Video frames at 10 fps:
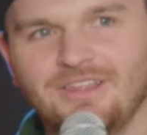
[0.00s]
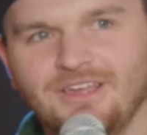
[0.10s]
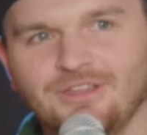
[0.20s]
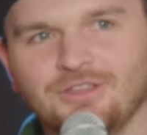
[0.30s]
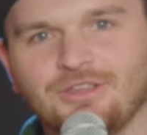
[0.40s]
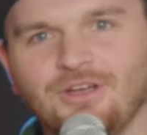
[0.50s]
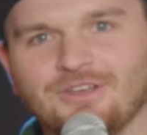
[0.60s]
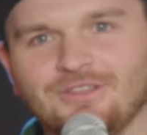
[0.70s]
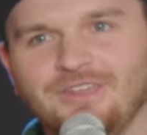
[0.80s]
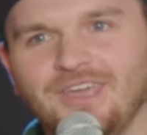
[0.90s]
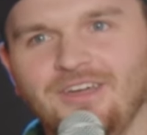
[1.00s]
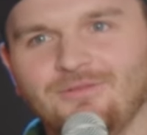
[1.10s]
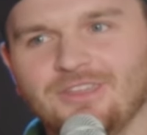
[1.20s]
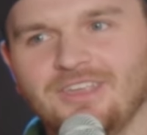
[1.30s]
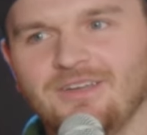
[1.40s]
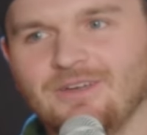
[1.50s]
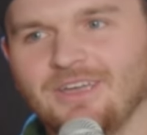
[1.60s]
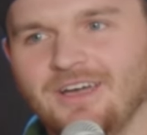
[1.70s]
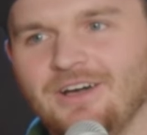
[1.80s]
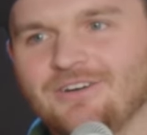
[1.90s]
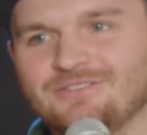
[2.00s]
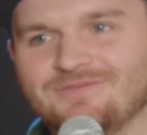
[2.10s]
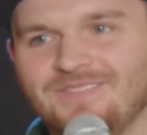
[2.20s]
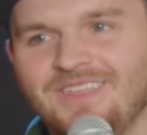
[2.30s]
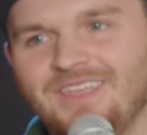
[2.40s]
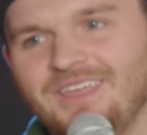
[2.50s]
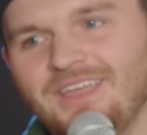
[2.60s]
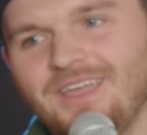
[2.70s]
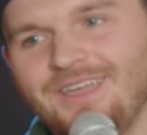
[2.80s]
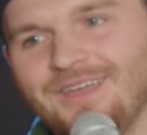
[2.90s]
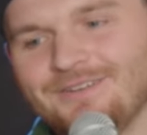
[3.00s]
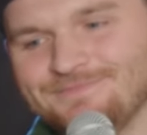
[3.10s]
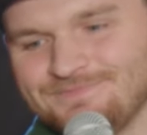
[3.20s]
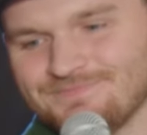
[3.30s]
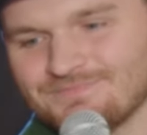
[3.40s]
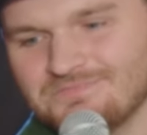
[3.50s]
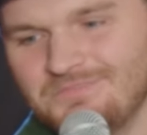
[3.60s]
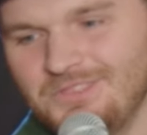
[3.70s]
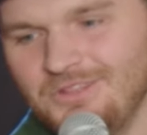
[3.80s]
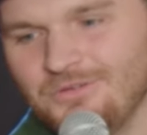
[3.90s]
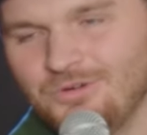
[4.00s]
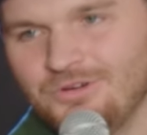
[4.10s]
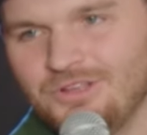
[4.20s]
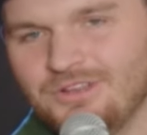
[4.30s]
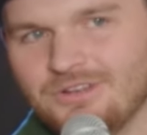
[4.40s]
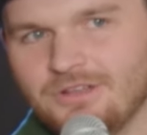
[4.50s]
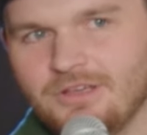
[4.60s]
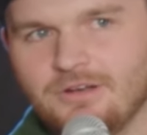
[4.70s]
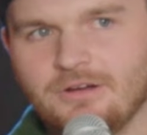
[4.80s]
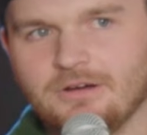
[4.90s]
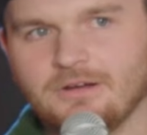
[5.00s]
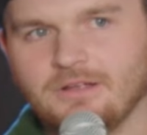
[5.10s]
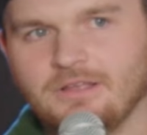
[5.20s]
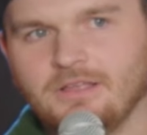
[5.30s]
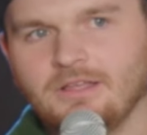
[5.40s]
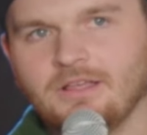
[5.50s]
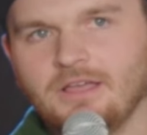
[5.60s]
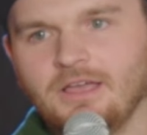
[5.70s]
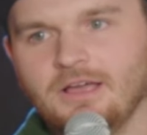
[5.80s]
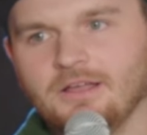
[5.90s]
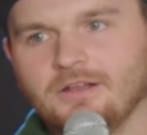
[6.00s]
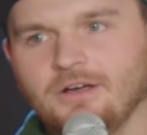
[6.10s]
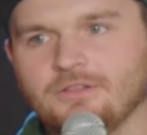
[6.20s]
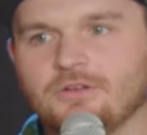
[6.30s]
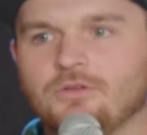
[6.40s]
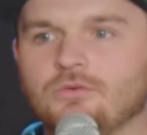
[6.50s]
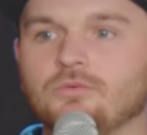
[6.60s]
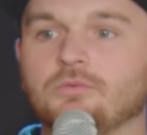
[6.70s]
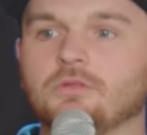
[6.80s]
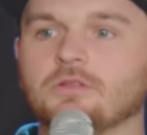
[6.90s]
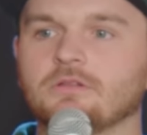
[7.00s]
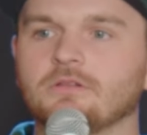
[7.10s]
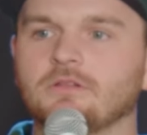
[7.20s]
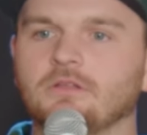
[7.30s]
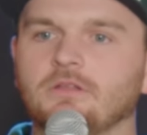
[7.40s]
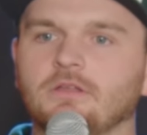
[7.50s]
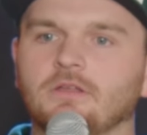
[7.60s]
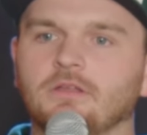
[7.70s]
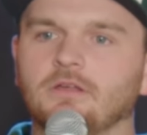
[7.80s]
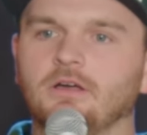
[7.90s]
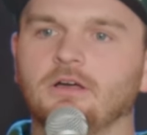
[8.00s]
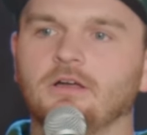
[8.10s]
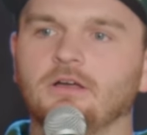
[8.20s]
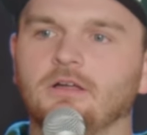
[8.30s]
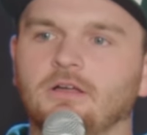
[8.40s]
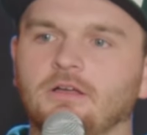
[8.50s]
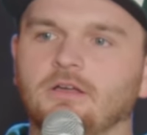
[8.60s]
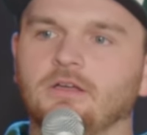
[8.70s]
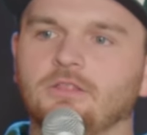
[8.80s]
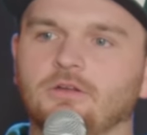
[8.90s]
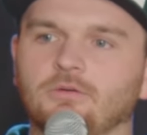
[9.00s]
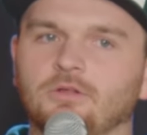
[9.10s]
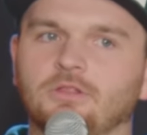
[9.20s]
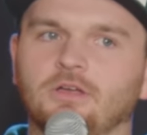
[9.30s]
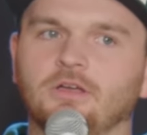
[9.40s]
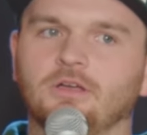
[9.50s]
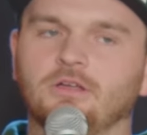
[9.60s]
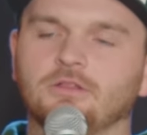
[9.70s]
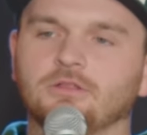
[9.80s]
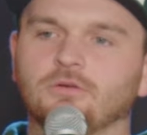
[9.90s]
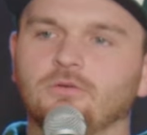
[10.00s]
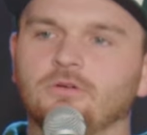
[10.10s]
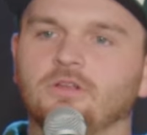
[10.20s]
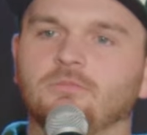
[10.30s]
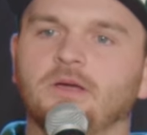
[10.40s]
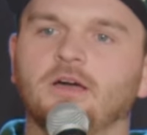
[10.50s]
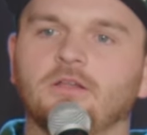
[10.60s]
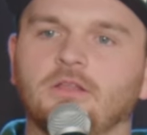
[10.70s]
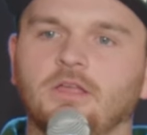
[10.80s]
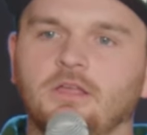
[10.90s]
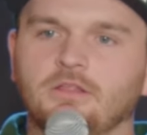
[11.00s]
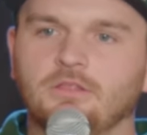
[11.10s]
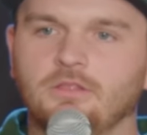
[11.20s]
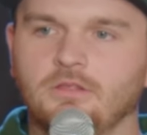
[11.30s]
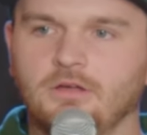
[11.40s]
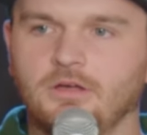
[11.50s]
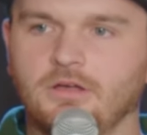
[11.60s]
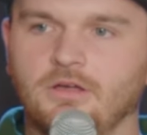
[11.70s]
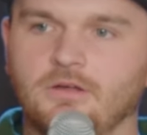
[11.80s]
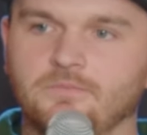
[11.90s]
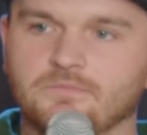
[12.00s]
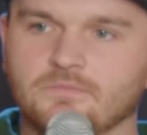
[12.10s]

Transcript: I had the talk of the town by the time I got home. And we were eating dinner. And on the news, uh, there was a story about uh,